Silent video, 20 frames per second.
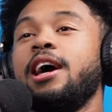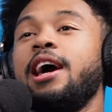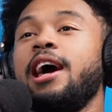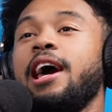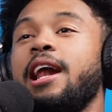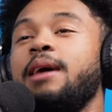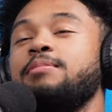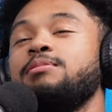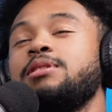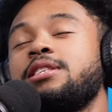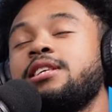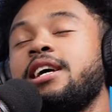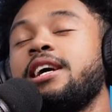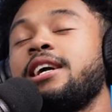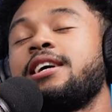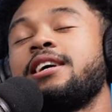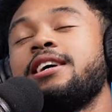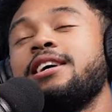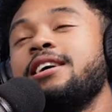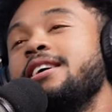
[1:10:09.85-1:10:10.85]
And I'm just
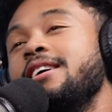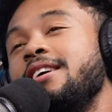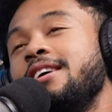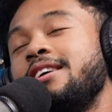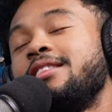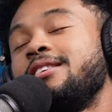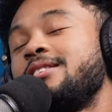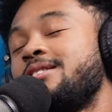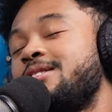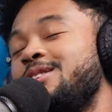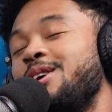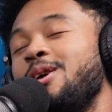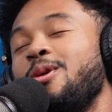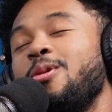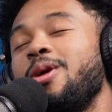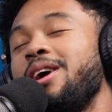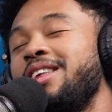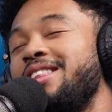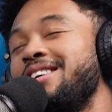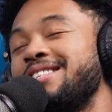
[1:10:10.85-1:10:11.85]
like, there's no
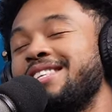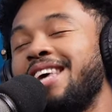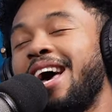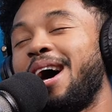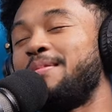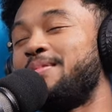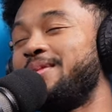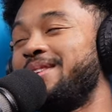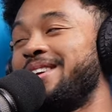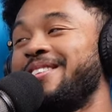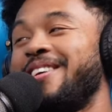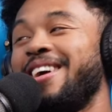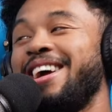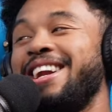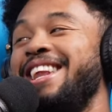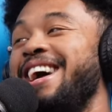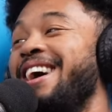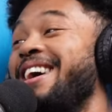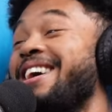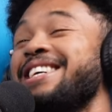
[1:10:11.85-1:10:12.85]
way this is happening right
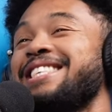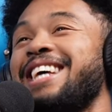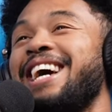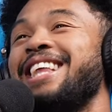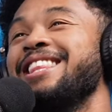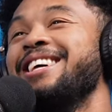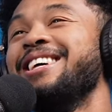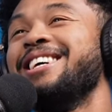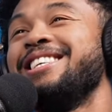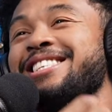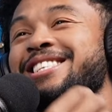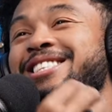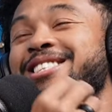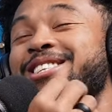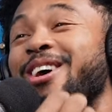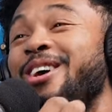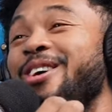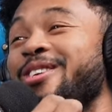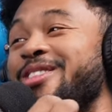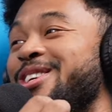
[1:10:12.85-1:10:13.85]
now. Because I literally just
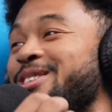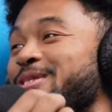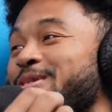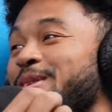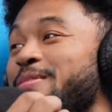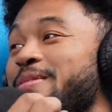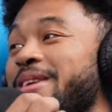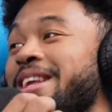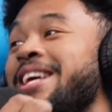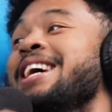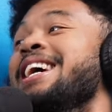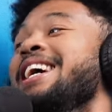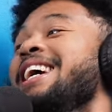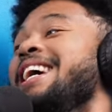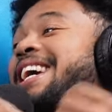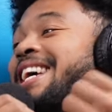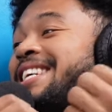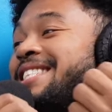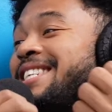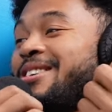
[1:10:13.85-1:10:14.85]
told this woman
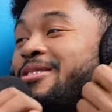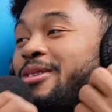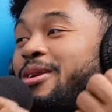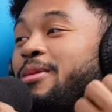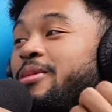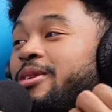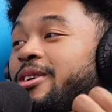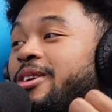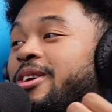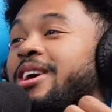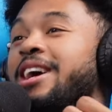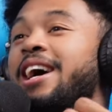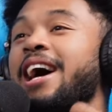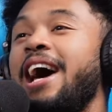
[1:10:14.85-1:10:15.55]
he's a criminal.